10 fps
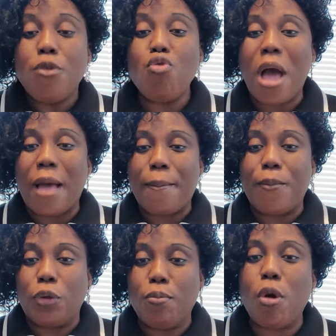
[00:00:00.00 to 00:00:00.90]
You are
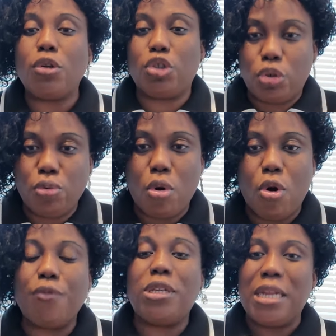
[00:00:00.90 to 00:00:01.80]
more sure
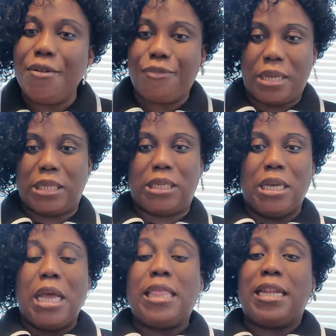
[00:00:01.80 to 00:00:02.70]
of
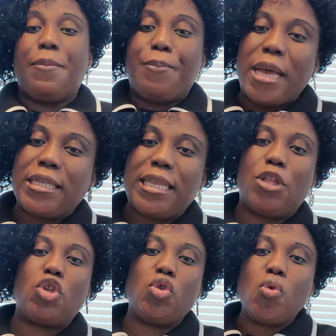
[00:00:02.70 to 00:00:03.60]
deliverance than the person
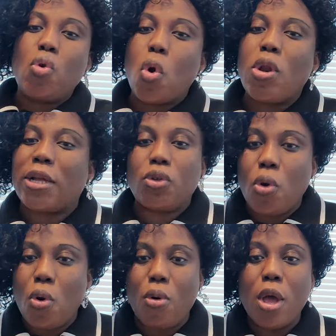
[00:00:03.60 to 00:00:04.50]
that doesn't know God
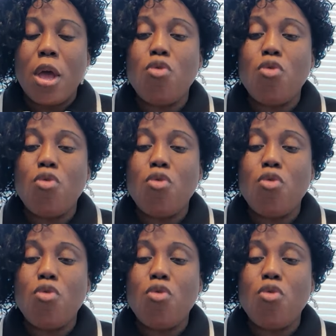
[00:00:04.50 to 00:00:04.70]
at all.